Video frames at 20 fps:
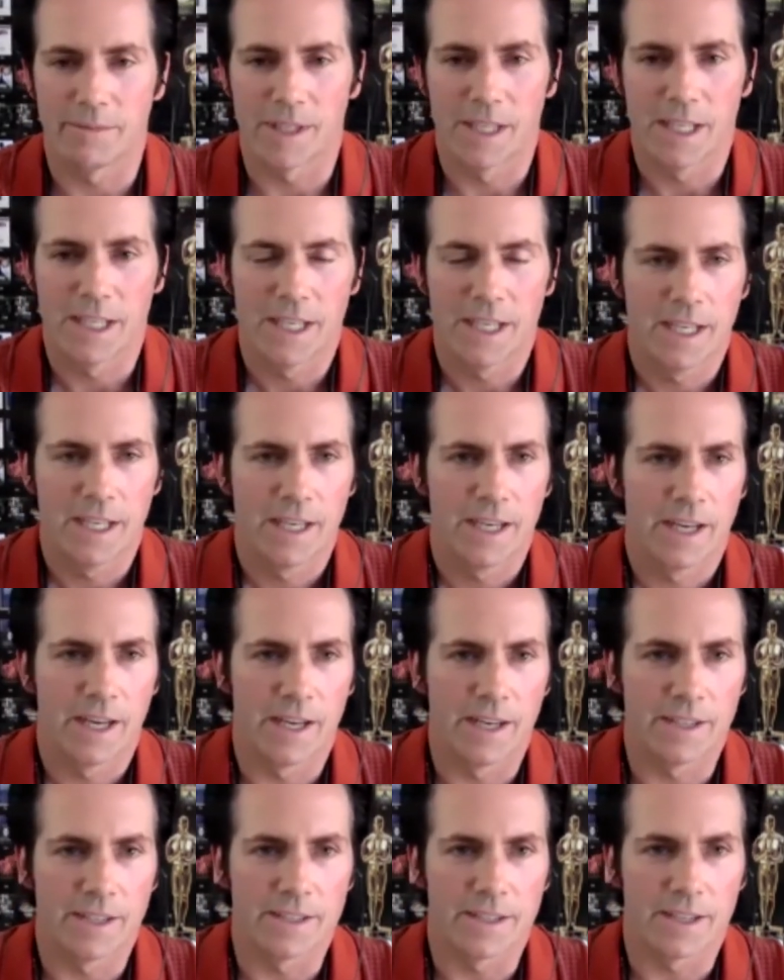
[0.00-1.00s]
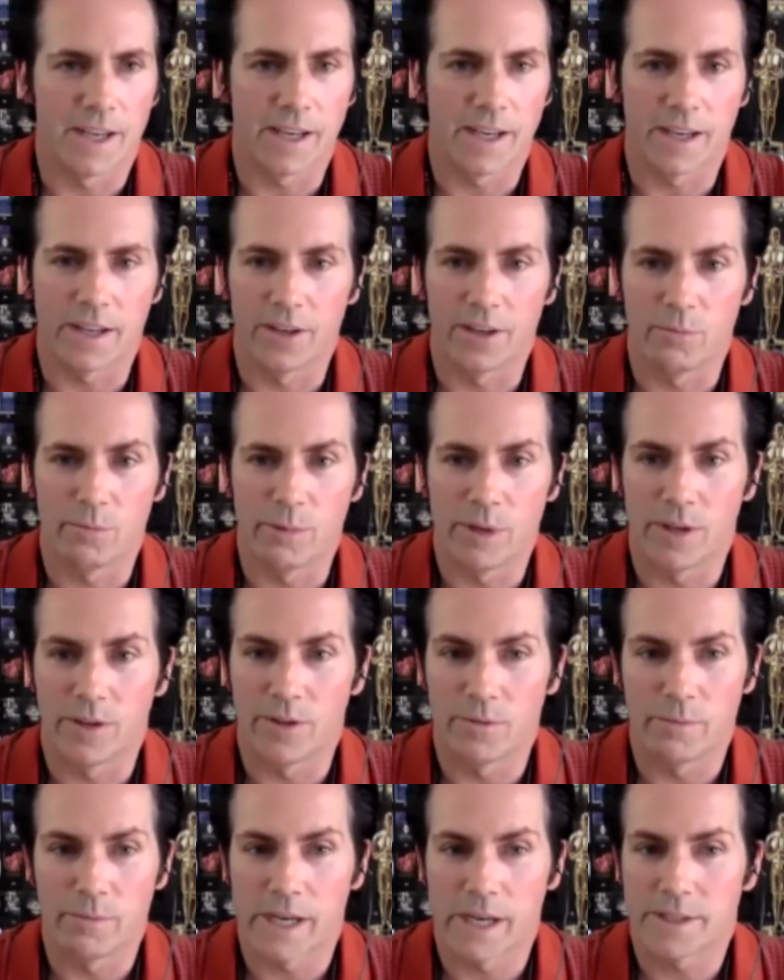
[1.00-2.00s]
And he said, hey, can you be in
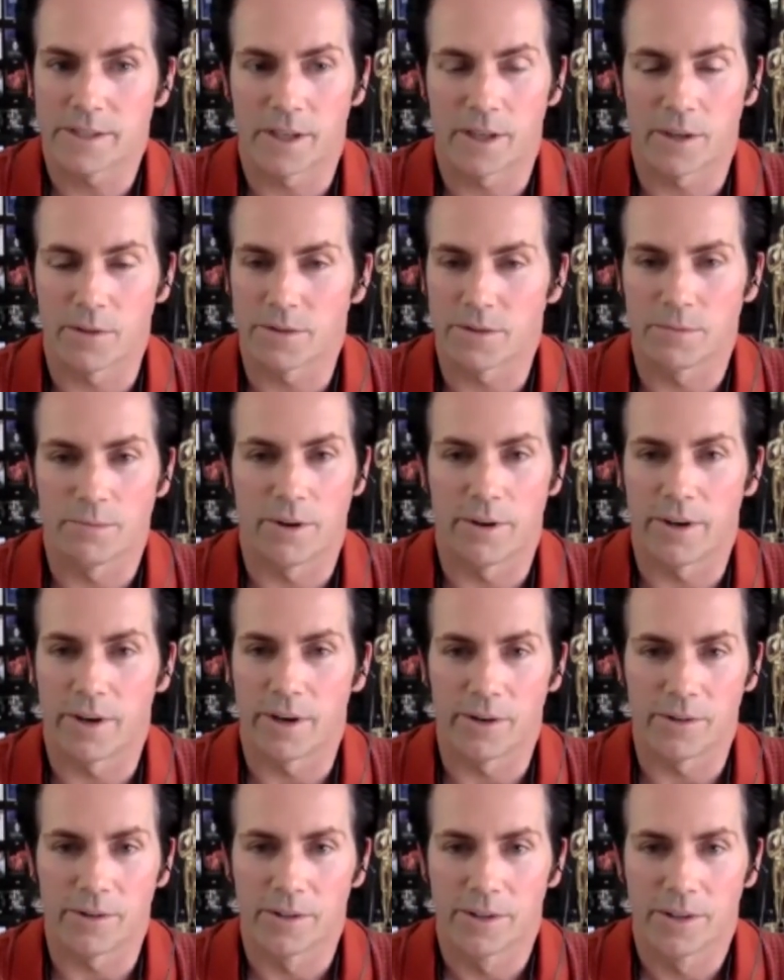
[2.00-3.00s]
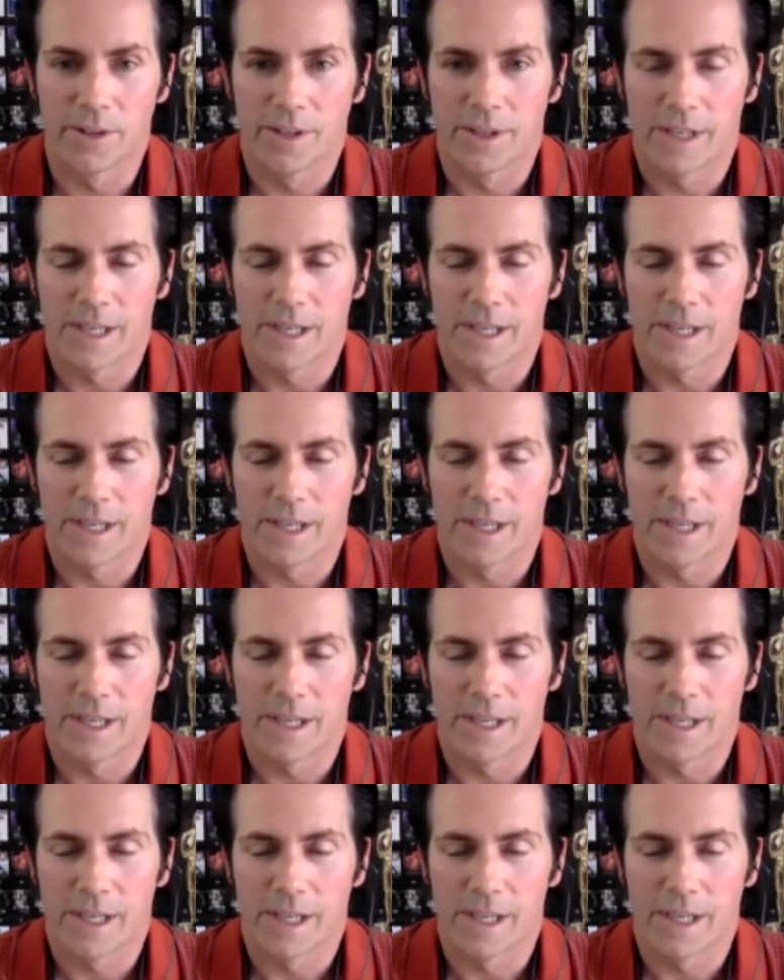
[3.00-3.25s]
New Mexico tomorrow?